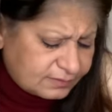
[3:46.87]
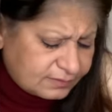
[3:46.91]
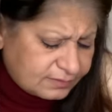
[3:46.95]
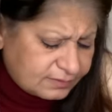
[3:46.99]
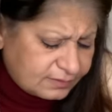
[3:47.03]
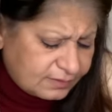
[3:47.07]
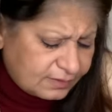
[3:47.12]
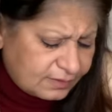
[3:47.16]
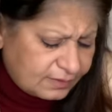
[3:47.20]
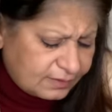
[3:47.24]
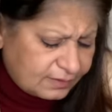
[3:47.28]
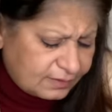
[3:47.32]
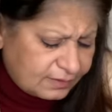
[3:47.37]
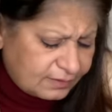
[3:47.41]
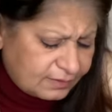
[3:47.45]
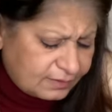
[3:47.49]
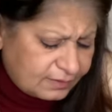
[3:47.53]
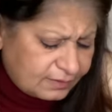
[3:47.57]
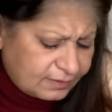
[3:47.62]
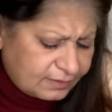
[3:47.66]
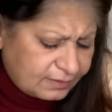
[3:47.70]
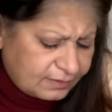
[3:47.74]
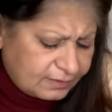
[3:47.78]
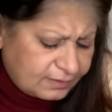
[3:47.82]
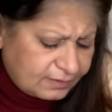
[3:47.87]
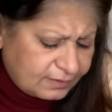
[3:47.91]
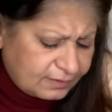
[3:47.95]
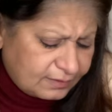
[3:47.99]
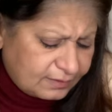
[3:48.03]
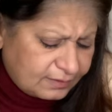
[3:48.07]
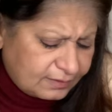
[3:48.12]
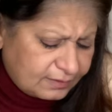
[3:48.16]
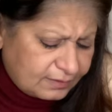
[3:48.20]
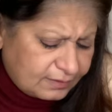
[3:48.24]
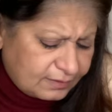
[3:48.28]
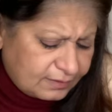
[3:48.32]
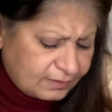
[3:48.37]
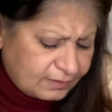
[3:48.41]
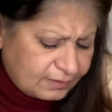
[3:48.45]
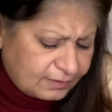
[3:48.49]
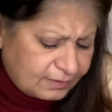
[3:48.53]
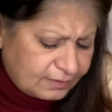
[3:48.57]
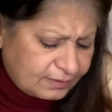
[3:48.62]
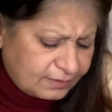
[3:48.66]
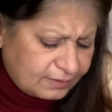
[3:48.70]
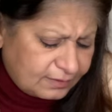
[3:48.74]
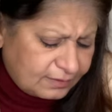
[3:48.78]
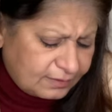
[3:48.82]

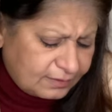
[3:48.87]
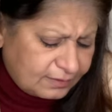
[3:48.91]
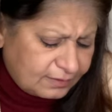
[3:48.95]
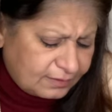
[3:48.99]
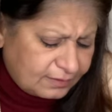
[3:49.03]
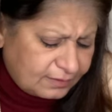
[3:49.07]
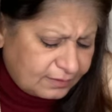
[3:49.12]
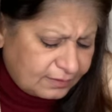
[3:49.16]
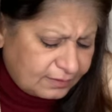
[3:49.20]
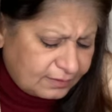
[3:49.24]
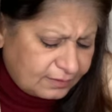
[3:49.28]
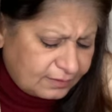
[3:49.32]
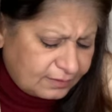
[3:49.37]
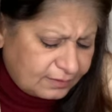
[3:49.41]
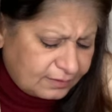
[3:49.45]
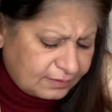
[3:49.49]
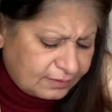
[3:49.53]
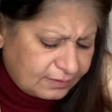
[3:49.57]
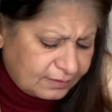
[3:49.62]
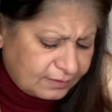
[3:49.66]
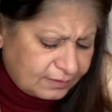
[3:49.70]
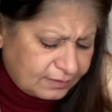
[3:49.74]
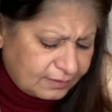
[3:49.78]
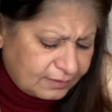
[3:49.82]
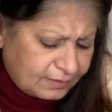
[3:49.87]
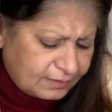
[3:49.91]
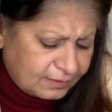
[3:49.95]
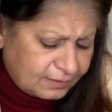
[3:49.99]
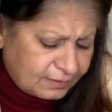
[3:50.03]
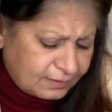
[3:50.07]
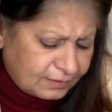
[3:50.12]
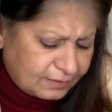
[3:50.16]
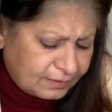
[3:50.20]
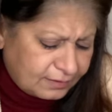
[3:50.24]
No one is speaking in this clip.